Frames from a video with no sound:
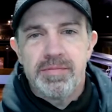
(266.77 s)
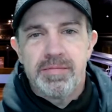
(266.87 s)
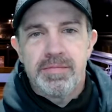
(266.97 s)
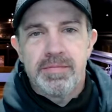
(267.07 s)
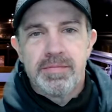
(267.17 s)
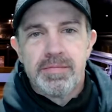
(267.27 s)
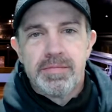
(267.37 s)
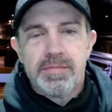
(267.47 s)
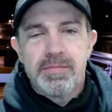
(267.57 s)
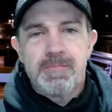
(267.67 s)

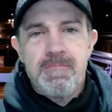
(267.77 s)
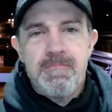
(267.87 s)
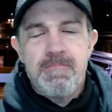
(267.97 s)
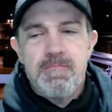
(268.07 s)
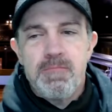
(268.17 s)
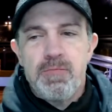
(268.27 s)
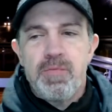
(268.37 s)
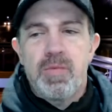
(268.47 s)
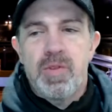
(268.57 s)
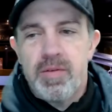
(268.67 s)

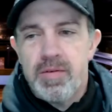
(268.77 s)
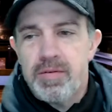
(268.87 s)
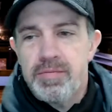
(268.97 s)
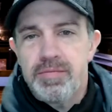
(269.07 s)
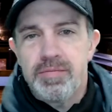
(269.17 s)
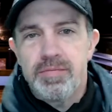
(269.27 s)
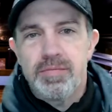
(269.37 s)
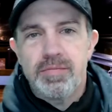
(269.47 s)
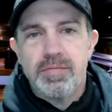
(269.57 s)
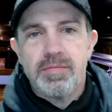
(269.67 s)

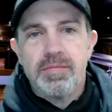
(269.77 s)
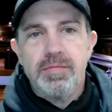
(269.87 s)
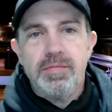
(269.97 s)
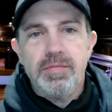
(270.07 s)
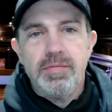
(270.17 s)
(not speaking)